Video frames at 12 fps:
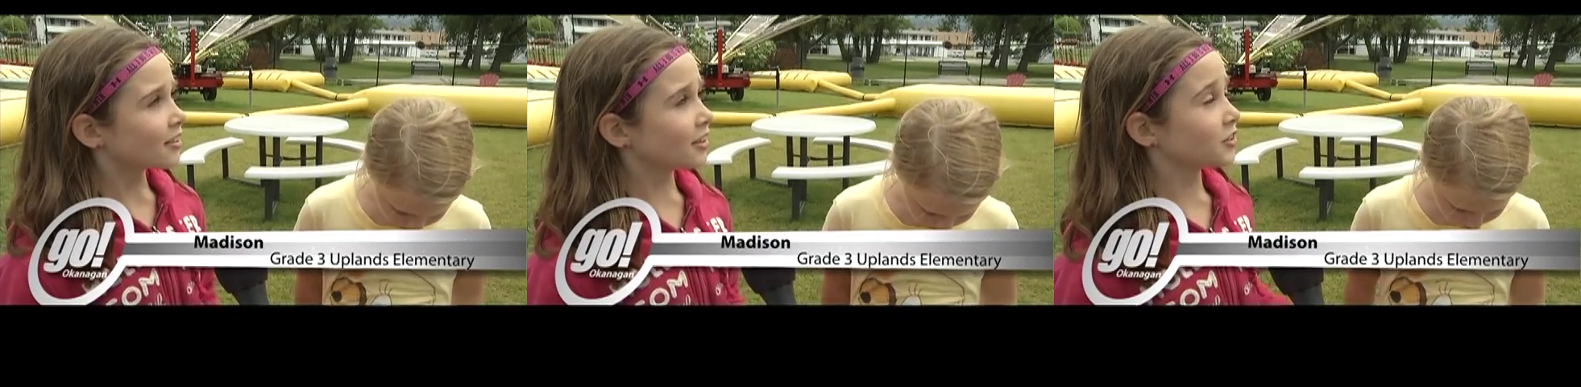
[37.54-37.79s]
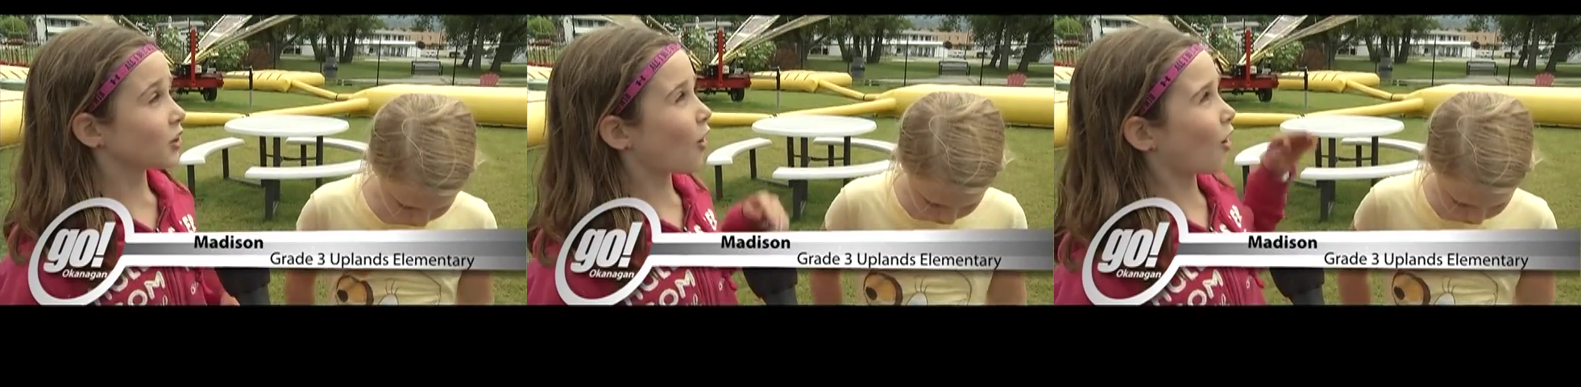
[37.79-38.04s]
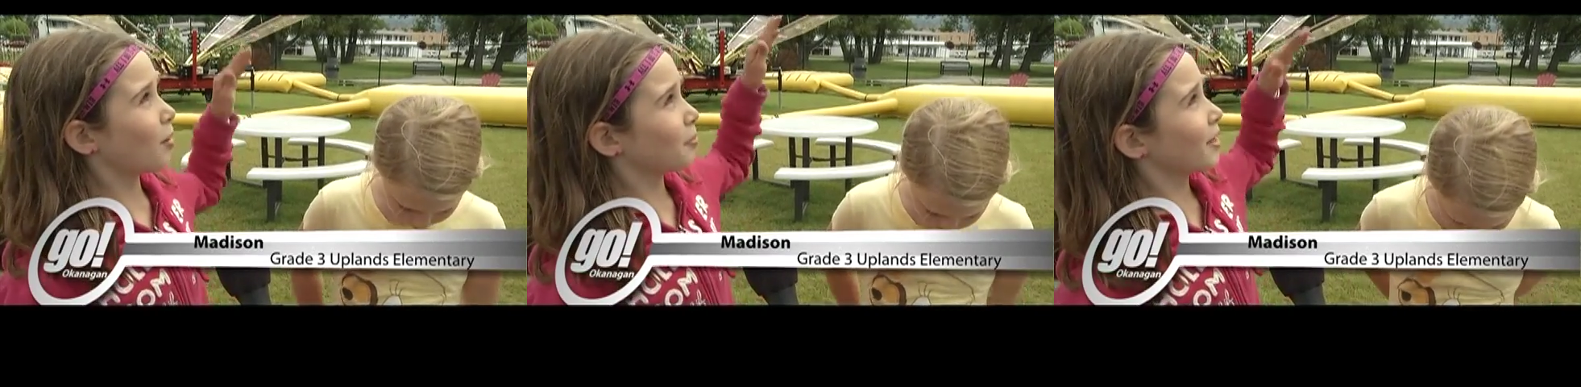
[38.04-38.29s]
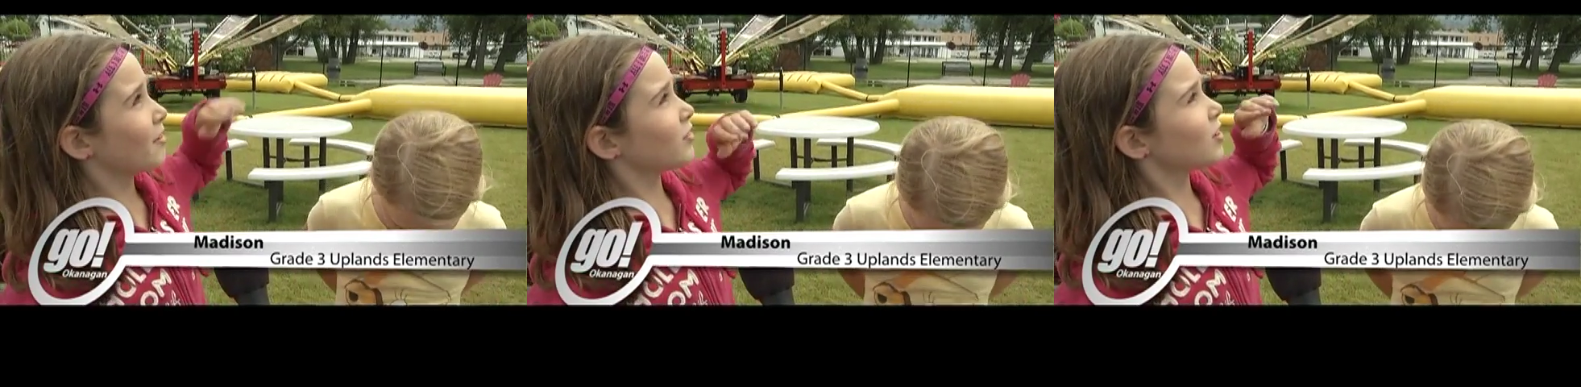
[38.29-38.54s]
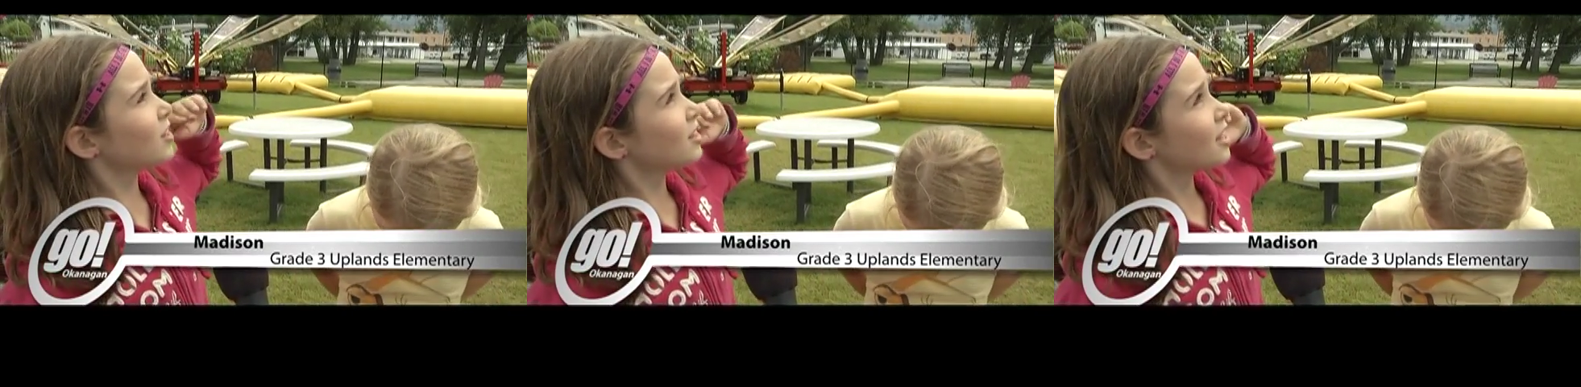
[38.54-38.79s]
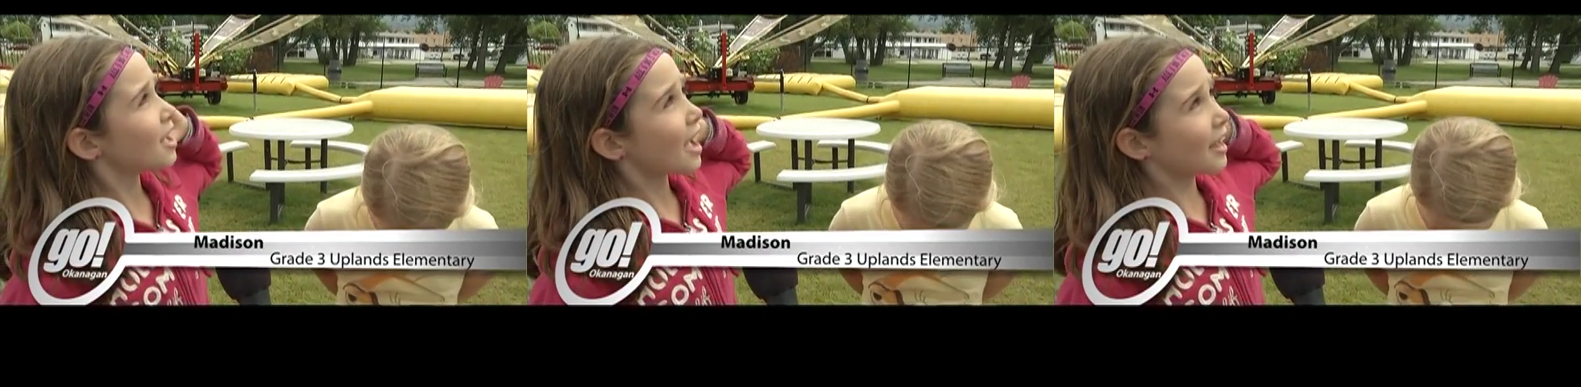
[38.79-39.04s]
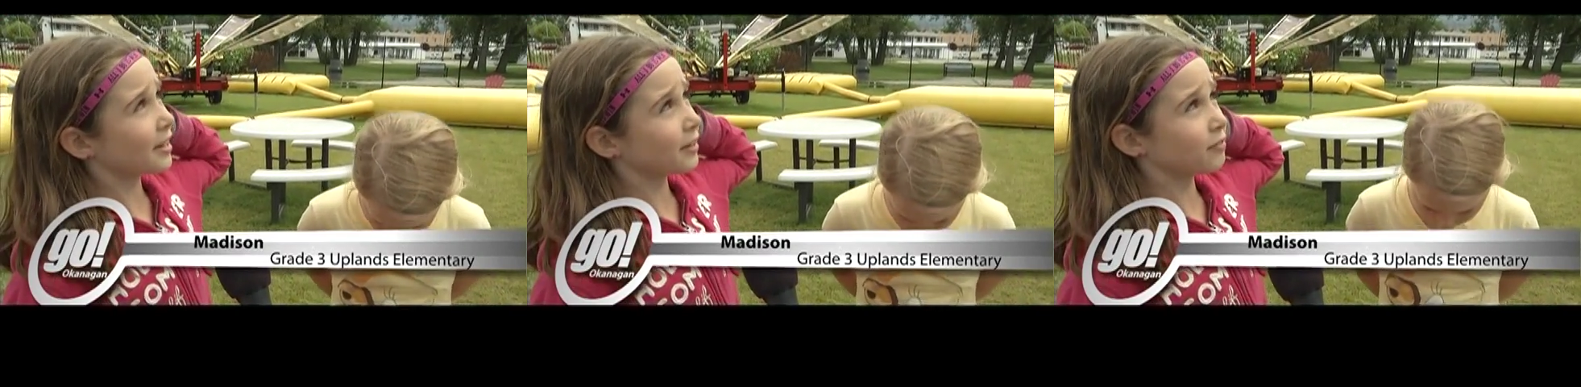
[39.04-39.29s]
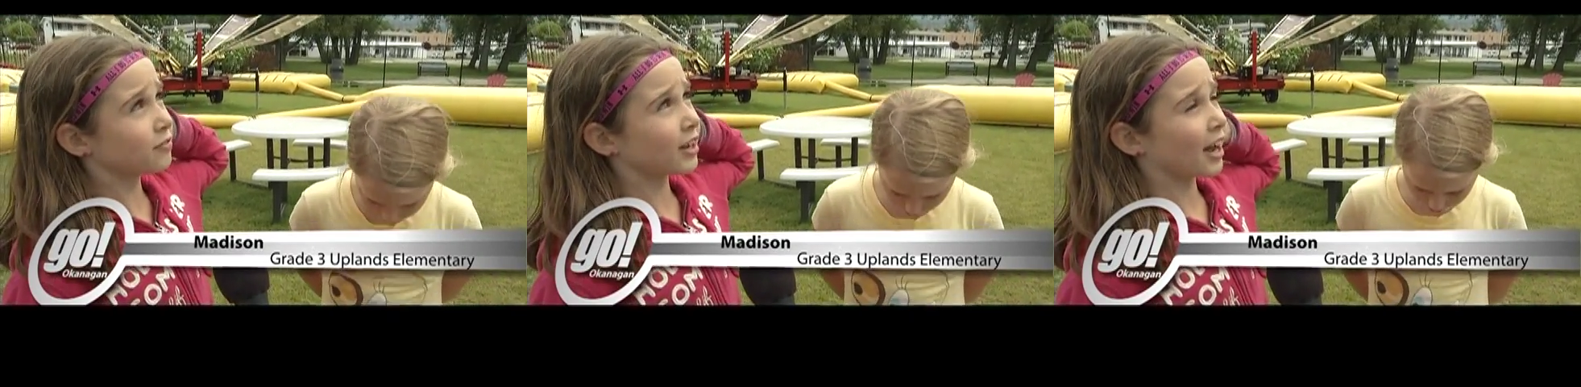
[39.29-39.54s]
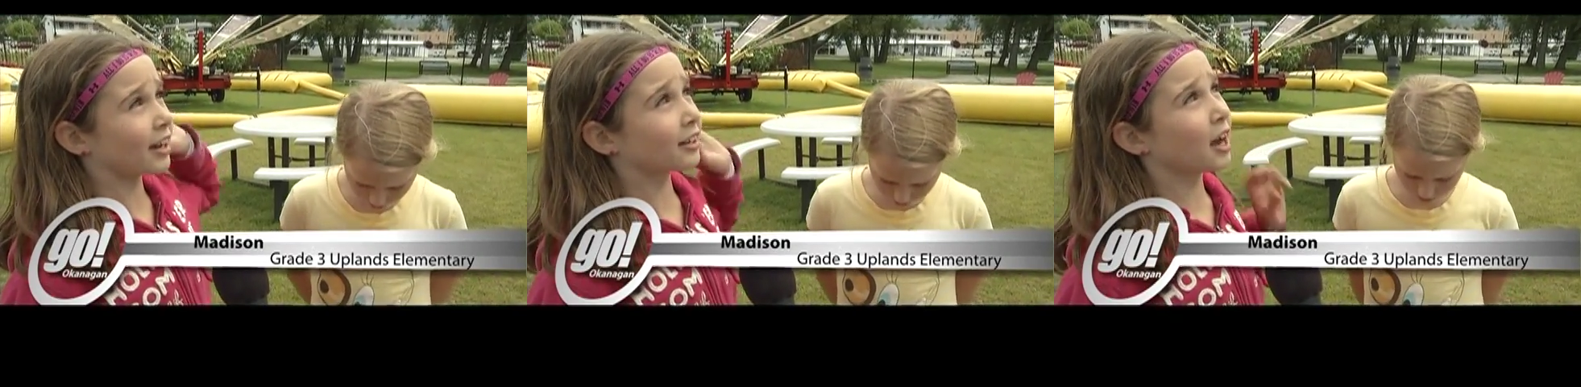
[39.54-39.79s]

the top level and you've done a